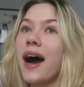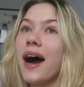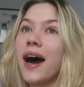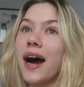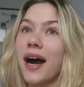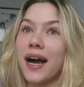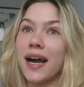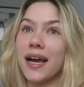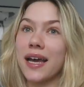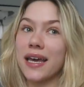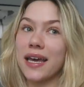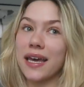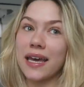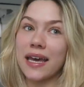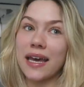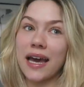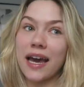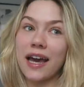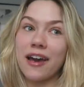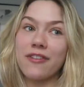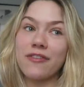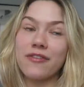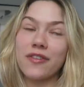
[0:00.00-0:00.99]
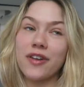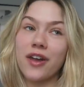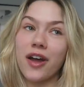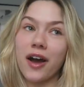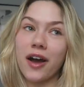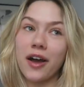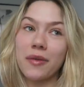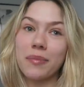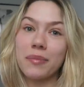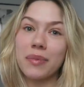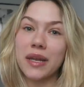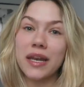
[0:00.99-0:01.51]
I have
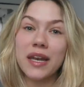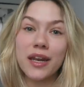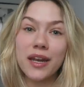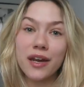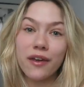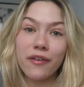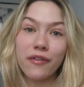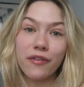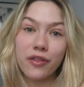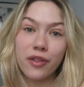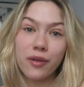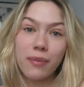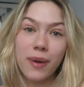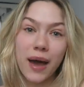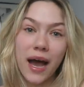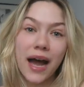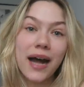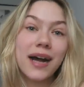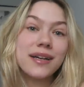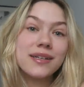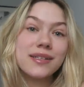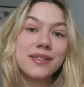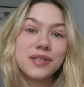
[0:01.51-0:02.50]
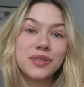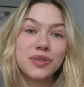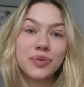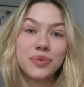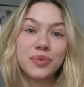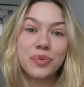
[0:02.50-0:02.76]
not been here for the past